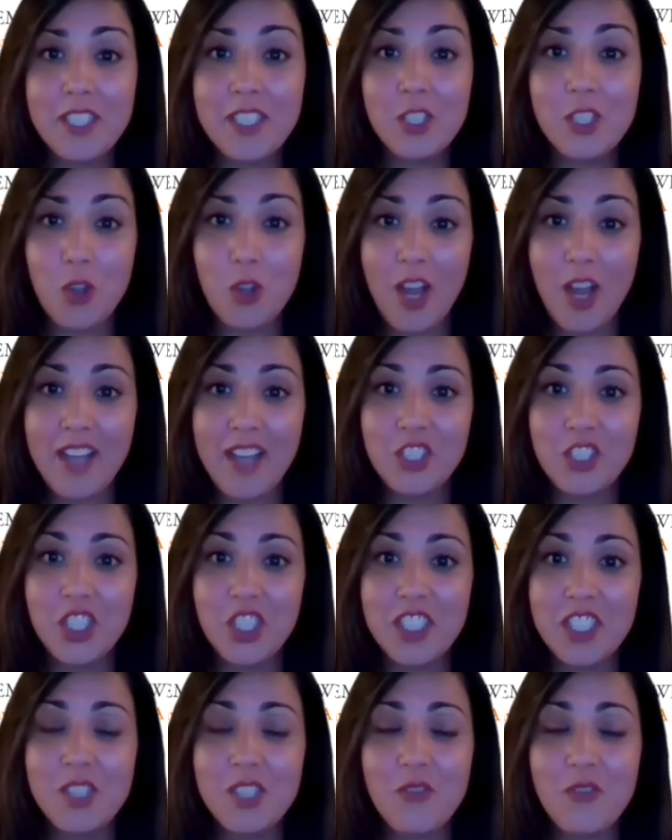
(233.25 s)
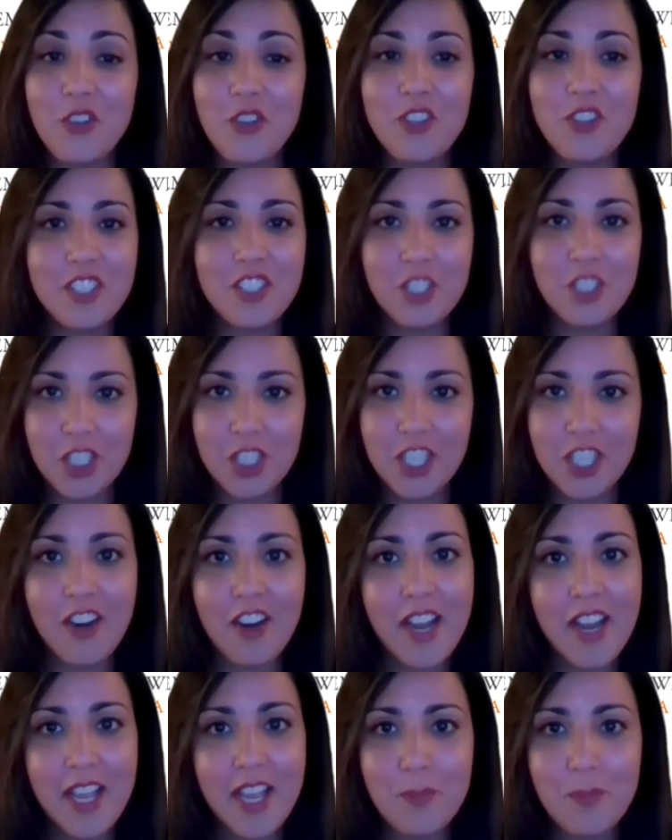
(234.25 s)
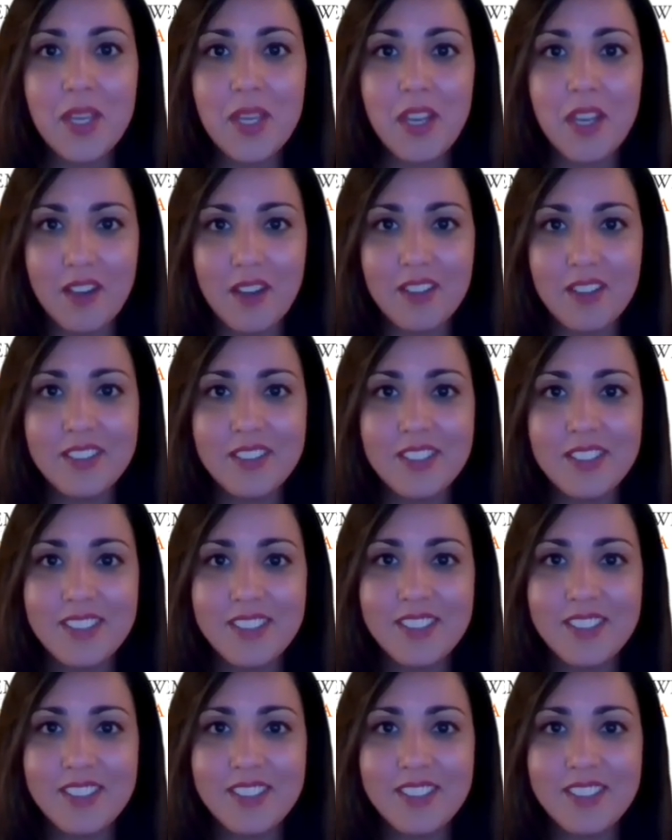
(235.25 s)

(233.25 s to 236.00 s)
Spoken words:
strategies for this year and beyond.